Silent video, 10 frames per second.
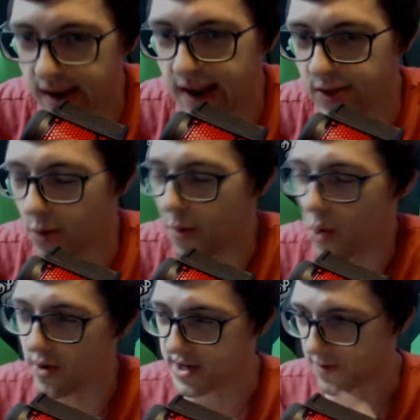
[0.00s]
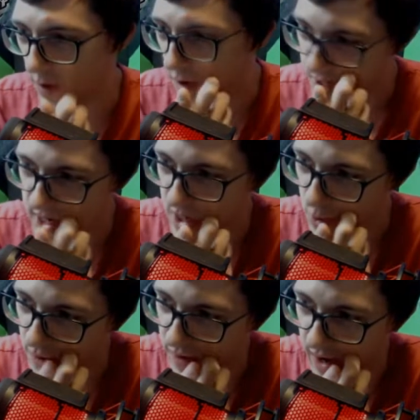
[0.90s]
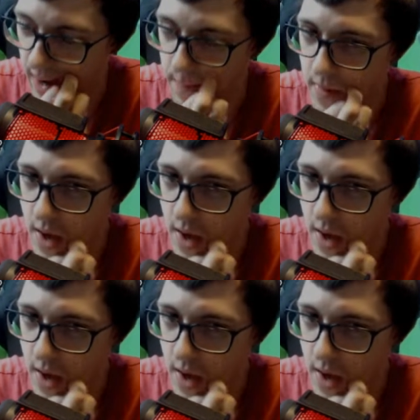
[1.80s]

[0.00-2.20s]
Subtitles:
and their board is frozen, and you win the game?